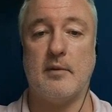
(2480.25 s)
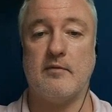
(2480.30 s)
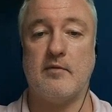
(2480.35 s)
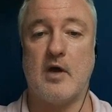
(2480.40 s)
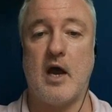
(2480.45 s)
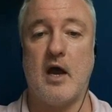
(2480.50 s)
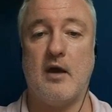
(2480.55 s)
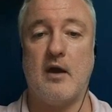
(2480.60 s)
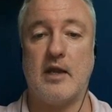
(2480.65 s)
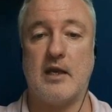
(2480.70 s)
above the
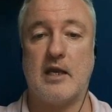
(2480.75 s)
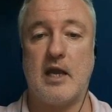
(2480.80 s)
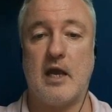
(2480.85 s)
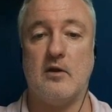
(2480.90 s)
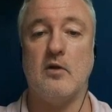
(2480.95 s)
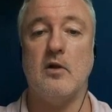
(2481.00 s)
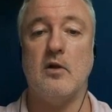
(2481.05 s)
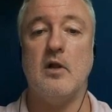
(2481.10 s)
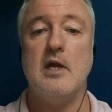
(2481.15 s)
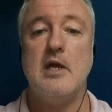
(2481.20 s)
high of that
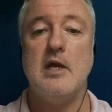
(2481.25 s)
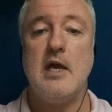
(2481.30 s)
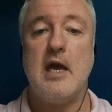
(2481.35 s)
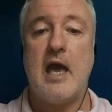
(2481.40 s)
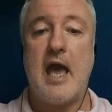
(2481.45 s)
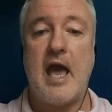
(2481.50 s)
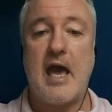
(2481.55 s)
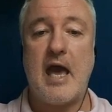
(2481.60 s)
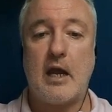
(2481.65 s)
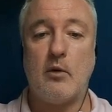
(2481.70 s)
candle,
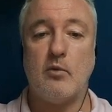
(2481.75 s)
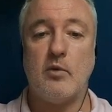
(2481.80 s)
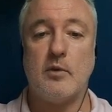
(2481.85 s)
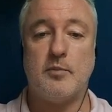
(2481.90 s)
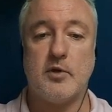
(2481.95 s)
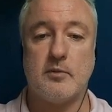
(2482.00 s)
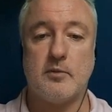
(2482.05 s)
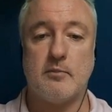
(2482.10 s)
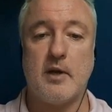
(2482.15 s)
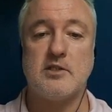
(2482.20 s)
and I would
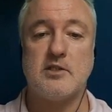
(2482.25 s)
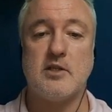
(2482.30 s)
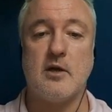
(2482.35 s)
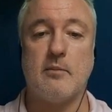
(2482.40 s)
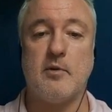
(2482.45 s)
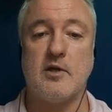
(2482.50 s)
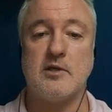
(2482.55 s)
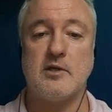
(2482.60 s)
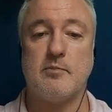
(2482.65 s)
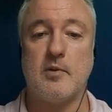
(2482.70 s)
put my
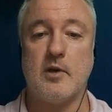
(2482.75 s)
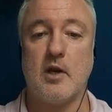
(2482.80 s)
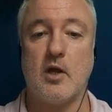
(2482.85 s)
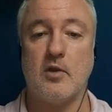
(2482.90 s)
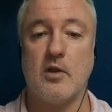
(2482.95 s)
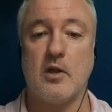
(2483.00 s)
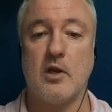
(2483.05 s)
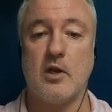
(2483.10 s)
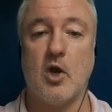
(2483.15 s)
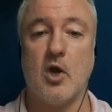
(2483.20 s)
stop loss below
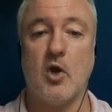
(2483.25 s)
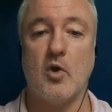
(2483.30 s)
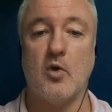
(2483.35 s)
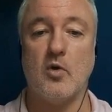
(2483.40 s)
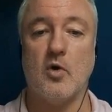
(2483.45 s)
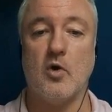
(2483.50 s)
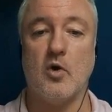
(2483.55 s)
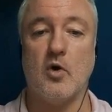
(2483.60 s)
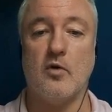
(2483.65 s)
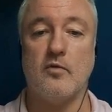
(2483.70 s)
the
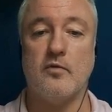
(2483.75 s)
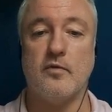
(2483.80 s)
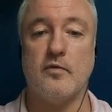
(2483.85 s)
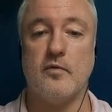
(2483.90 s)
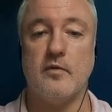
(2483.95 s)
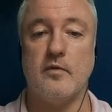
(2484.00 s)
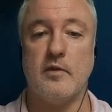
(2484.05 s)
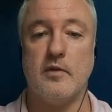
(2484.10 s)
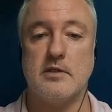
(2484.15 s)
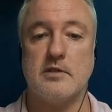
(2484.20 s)
low of
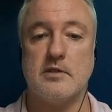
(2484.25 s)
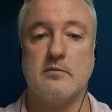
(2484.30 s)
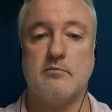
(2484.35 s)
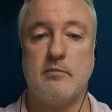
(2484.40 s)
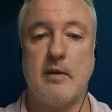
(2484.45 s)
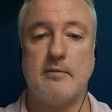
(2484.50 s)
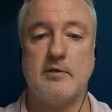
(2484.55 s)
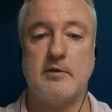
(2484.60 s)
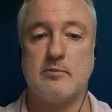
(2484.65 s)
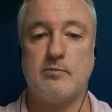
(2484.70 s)
this,
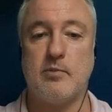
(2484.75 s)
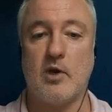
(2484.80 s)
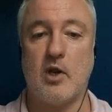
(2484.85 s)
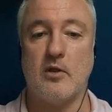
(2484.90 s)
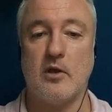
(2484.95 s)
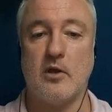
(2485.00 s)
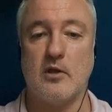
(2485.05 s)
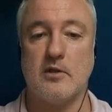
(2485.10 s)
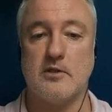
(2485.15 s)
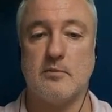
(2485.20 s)
maybe just below
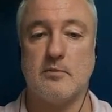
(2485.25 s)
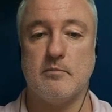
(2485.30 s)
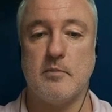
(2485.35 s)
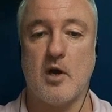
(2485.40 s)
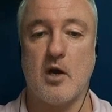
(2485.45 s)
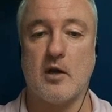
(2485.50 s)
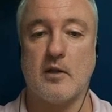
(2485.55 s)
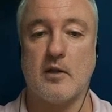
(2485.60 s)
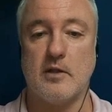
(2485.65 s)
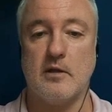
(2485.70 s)

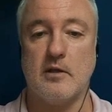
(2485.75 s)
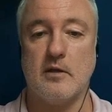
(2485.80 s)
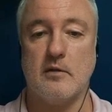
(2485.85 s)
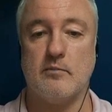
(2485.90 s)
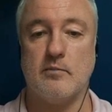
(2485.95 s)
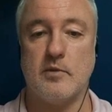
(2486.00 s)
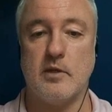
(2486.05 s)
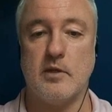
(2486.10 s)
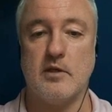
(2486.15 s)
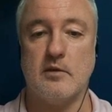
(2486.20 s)

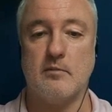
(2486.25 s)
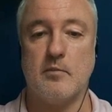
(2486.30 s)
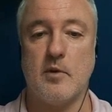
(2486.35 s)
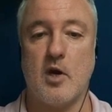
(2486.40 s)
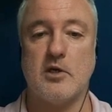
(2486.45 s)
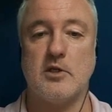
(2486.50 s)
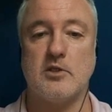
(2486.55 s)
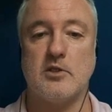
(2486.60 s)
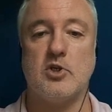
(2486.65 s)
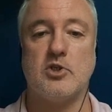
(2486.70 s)
the
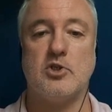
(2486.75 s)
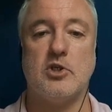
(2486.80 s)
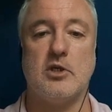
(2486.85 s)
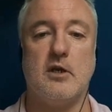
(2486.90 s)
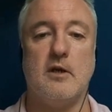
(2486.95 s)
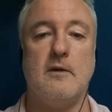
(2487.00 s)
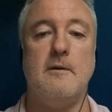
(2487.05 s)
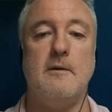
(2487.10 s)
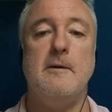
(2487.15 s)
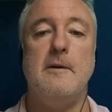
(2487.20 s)
market structure
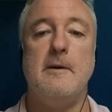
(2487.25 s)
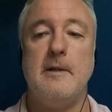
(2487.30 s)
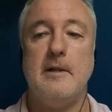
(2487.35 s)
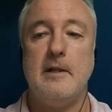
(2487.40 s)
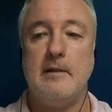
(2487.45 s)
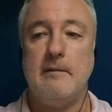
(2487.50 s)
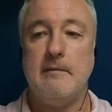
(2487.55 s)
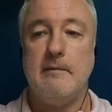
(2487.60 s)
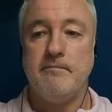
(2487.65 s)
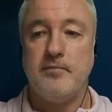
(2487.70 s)
here.
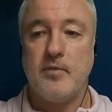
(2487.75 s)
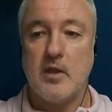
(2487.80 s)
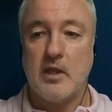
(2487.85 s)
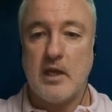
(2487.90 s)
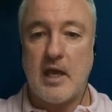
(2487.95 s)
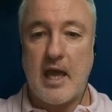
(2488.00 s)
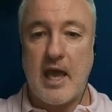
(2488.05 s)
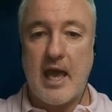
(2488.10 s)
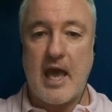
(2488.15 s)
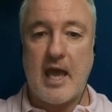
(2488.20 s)

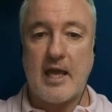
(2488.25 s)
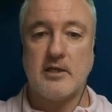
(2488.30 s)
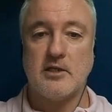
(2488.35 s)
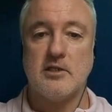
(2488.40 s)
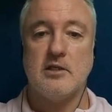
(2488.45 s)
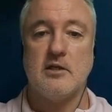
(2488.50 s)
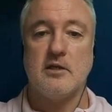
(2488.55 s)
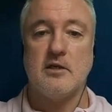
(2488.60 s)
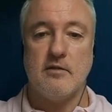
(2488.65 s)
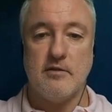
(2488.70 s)

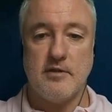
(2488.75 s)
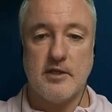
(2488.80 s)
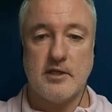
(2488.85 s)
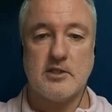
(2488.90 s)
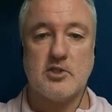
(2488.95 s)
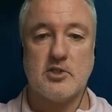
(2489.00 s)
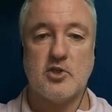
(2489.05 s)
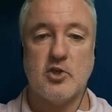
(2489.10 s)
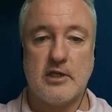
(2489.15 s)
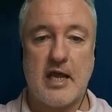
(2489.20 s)
And
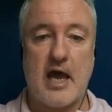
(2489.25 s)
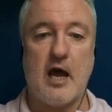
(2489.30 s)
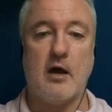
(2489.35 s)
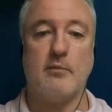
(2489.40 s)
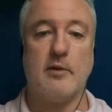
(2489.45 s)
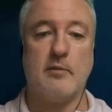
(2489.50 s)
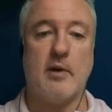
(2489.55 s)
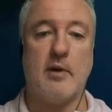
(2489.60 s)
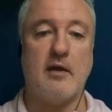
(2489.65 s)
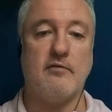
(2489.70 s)
this could now
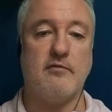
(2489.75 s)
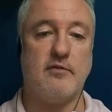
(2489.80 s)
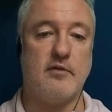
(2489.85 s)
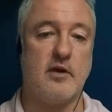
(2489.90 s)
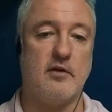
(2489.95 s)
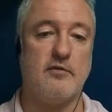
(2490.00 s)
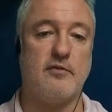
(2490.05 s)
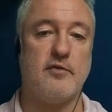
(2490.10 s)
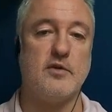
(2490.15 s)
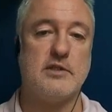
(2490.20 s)
be my
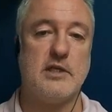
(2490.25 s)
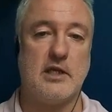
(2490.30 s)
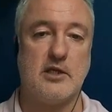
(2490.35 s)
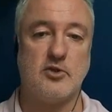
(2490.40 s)
very first